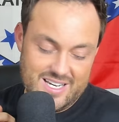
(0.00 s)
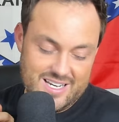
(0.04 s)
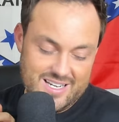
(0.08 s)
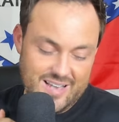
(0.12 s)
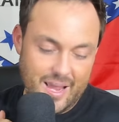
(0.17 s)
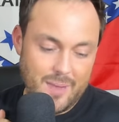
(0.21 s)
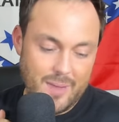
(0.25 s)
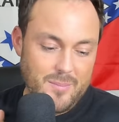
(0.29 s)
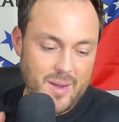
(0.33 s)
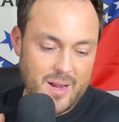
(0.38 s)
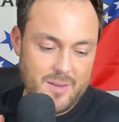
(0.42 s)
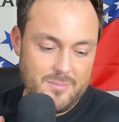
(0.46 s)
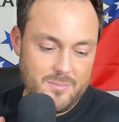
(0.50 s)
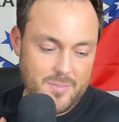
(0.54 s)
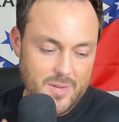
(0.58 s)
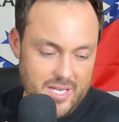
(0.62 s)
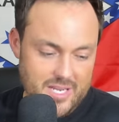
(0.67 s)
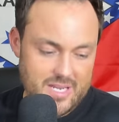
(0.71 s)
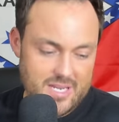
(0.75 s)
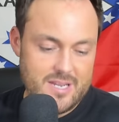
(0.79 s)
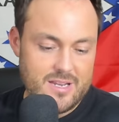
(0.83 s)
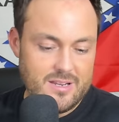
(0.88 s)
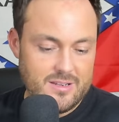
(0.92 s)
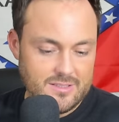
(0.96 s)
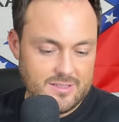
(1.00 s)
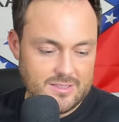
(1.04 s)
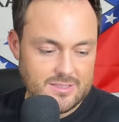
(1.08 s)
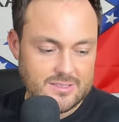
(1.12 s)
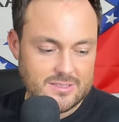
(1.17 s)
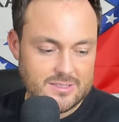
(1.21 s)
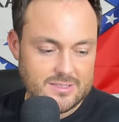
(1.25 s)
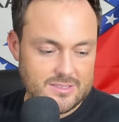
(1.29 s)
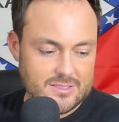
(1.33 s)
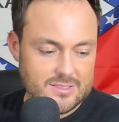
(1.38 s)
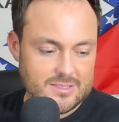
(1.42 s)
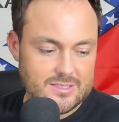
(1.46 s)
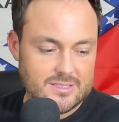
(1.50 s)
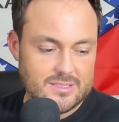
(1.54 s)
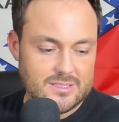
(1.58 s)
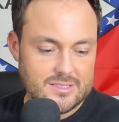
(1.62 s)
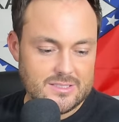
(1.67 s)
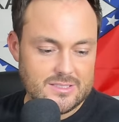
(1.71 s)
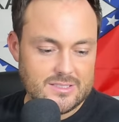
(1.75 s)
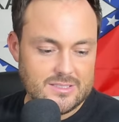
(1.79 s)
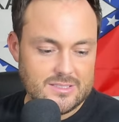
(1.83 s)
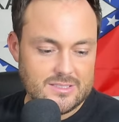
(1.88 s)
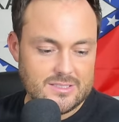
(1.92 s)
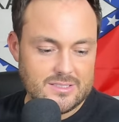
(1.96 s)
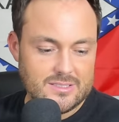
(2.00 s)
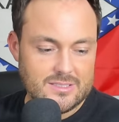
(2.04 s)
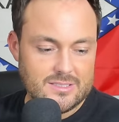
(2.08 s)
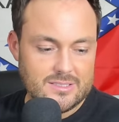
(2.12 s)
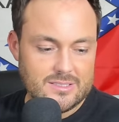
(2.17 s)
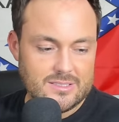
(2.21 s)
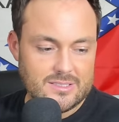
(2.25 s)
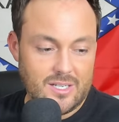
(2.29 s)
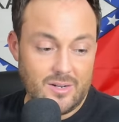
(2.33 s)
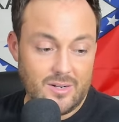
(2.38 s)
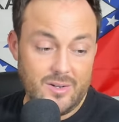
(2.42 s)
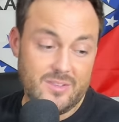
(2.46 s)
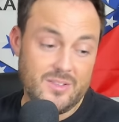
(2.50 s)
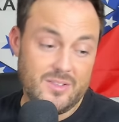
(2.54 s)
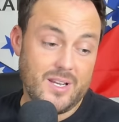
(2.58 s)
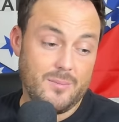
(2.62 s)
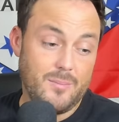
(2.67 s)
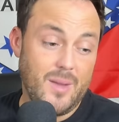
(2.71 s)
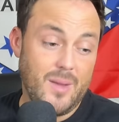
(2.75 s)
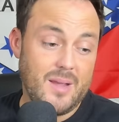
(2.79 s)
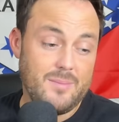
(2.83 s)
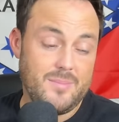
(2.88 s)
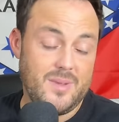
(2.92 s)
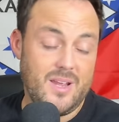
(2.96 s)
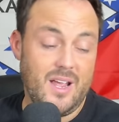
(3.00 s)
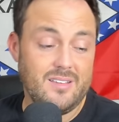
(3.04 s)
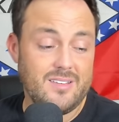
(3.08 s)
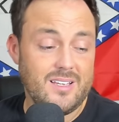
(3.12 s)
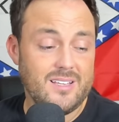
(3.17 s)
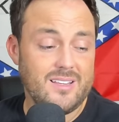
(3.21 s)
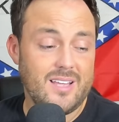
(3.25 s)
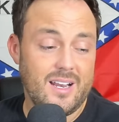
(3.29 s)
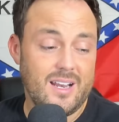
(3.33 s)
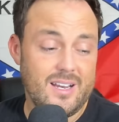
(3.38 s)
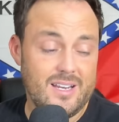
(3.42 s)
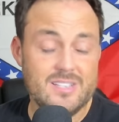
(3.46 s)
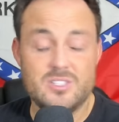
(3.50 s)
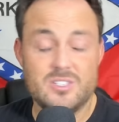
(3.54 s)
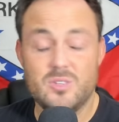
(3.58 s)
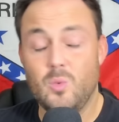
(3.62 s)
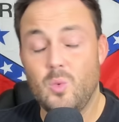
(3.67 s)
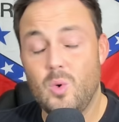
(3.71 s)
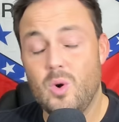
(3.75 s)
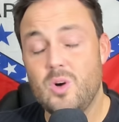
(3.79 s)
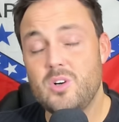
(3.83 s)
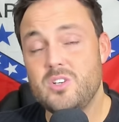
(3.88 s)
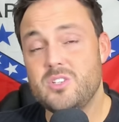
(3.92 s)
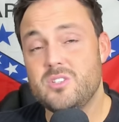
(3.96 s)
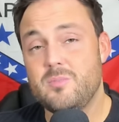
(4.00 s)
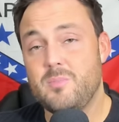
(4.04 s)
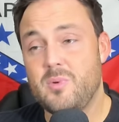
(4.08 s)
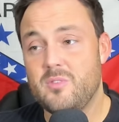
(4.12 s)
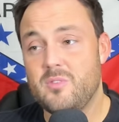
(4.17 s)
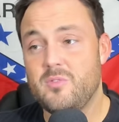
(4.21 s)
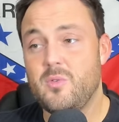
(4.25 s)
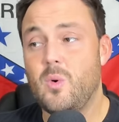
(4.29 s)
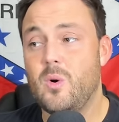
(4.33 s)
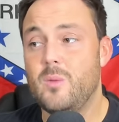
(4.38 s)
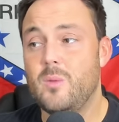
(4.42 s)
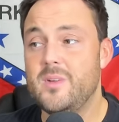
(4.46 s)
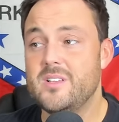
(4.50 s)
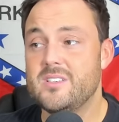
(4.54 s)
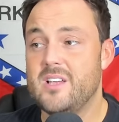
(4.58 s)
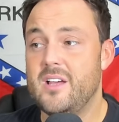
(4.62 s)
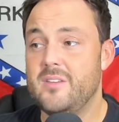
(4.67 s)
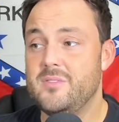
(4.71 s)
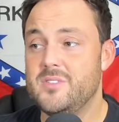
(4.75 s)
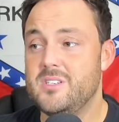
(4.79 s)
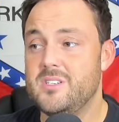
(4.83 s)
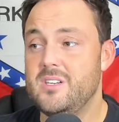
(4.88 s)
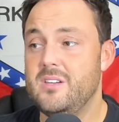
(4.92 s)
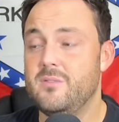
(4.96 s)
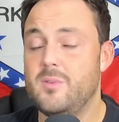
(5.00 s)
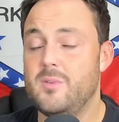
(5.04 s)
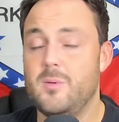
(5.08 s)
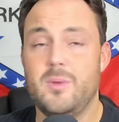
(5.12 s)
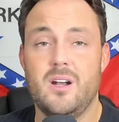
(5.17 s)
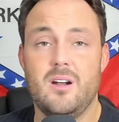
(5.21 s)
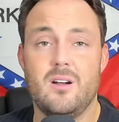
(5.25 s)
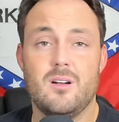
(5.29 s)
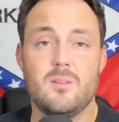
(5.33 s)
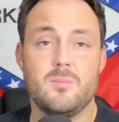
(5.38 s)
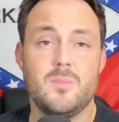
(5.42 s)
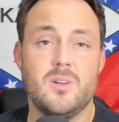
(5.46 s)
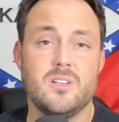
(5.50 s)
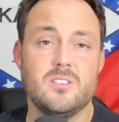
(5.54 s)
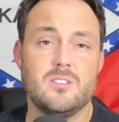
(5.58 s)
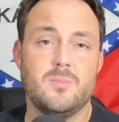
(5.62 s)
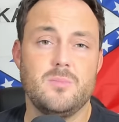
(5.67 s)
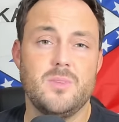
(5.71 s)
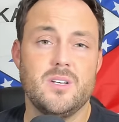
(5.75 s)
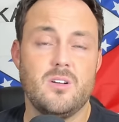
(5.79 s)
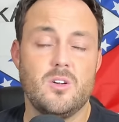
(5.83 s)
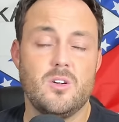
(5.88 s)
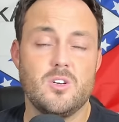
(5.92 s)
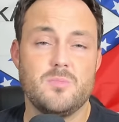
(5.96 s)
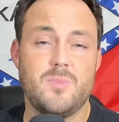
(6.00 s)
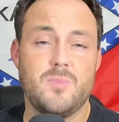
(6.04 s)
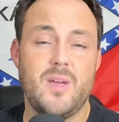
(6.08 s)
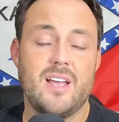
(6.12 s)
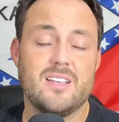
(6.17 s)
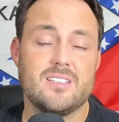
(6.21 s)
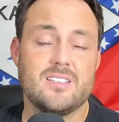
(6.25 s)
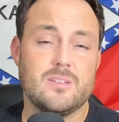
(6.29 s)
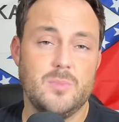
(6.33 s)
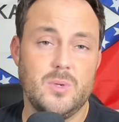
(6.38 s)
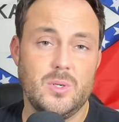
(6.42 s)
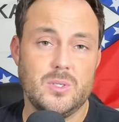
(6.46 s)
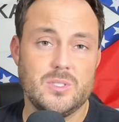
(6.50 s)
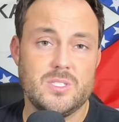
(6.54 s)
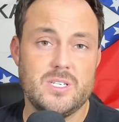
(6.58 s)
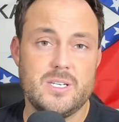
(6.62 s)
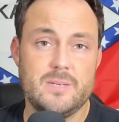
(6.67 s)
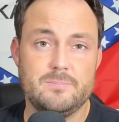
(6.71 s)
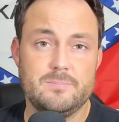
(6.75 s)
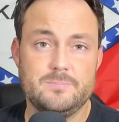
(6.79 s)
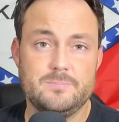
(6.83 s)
that might be, I don't even think it might be. I think that is the worst performance I've seen from an Eric Musselman coach basketball team.